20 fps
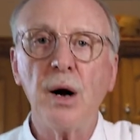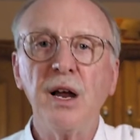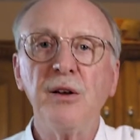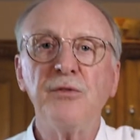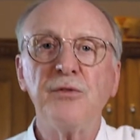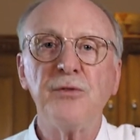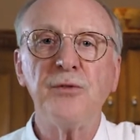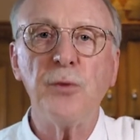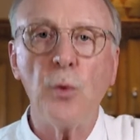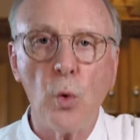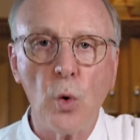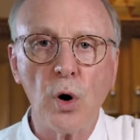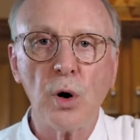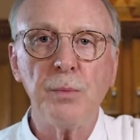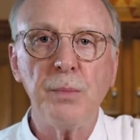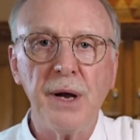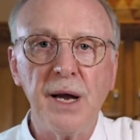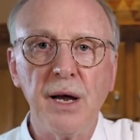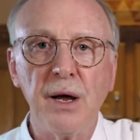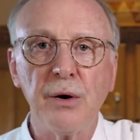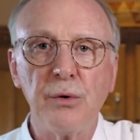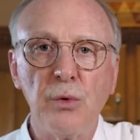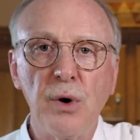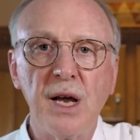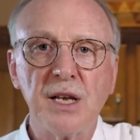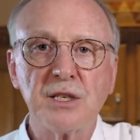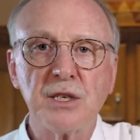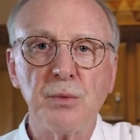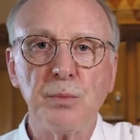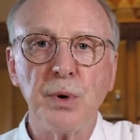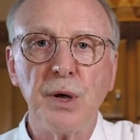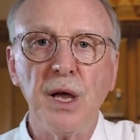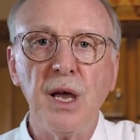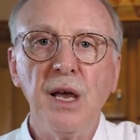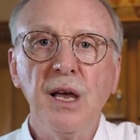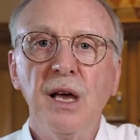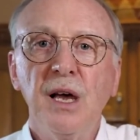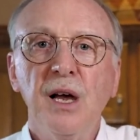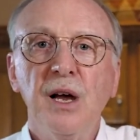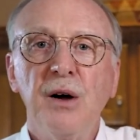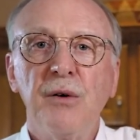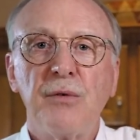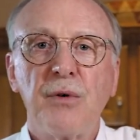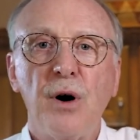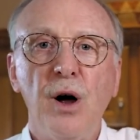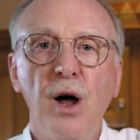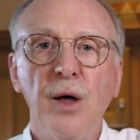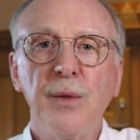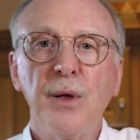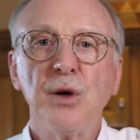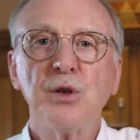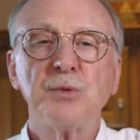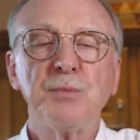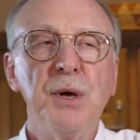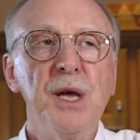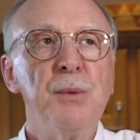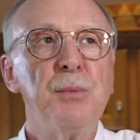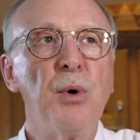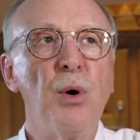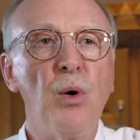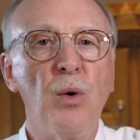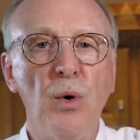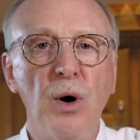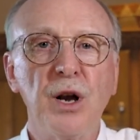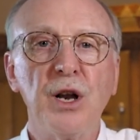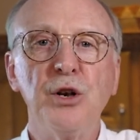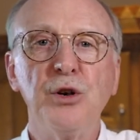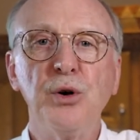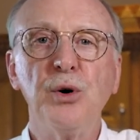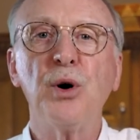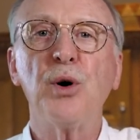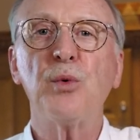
a four pound recipe for all those people who want to do a